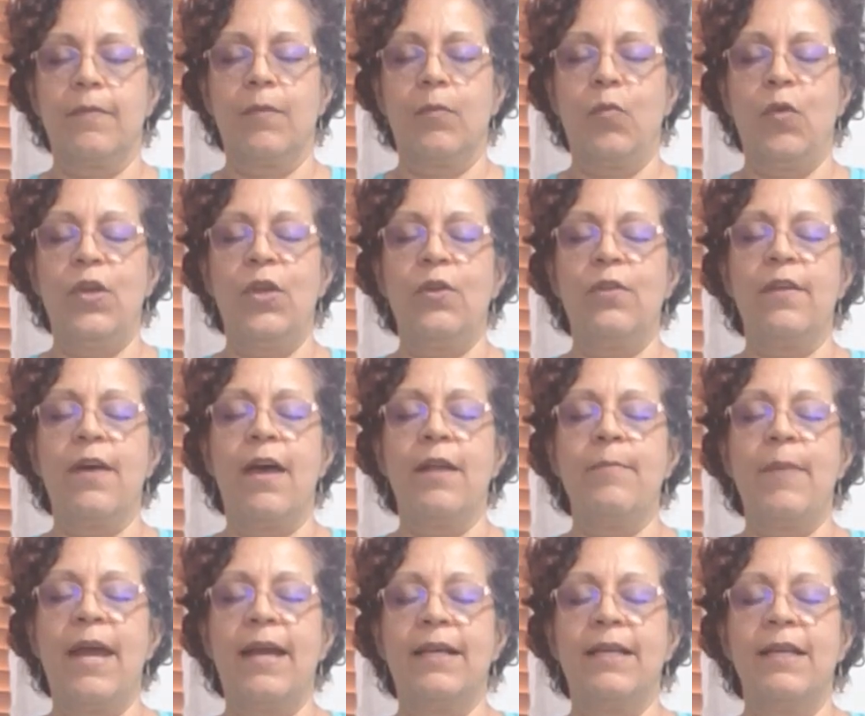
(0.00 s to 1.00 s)
Bring your
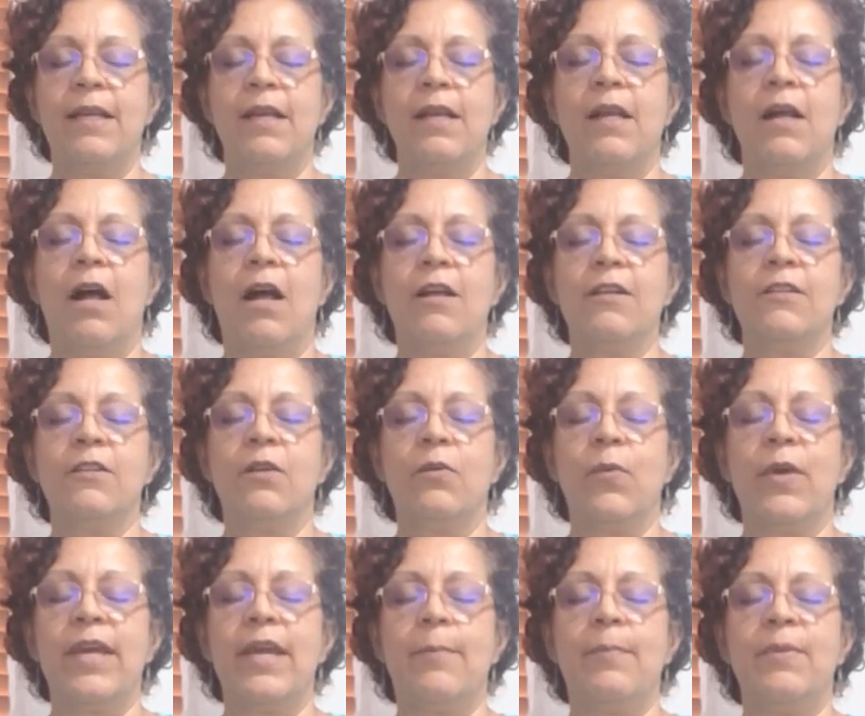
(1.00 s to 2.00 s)
thought back all the
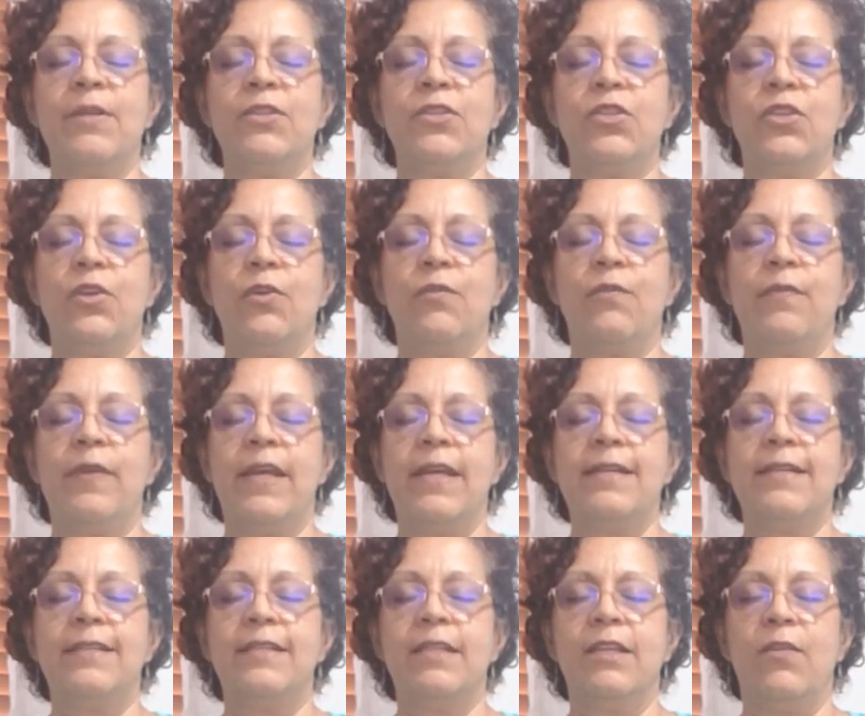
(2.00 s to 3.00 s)
way up into your
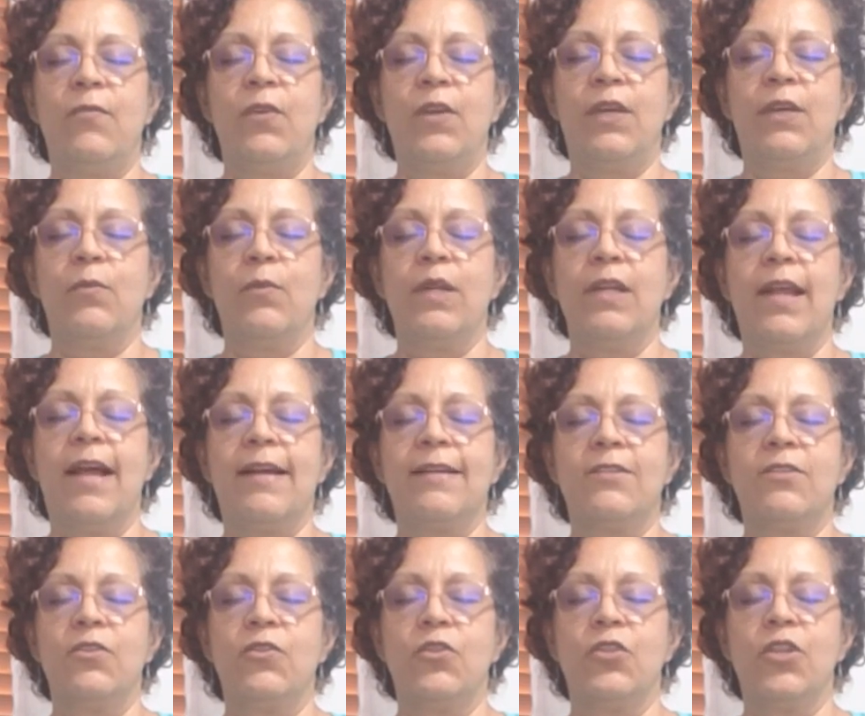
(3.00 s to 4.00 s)
face, seeing if you can
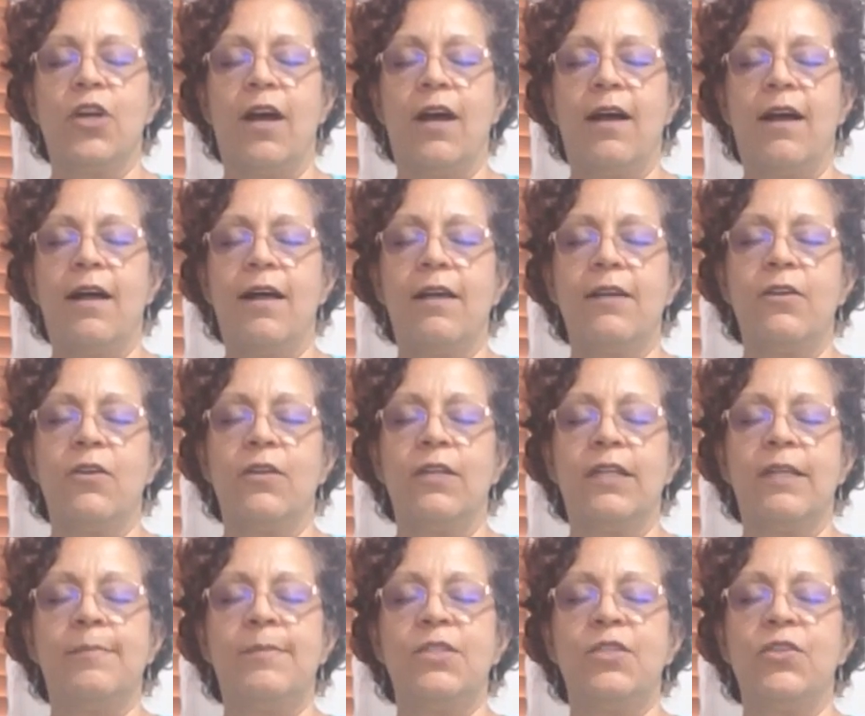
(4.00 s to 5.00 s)
relax your jaw, your
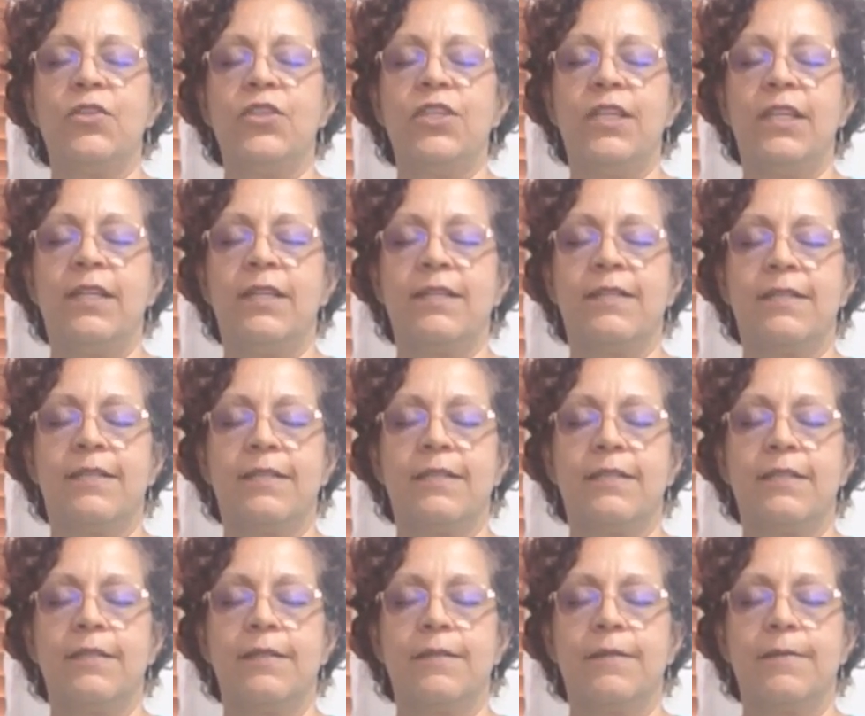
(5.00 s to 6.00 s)
lips, your cheeks.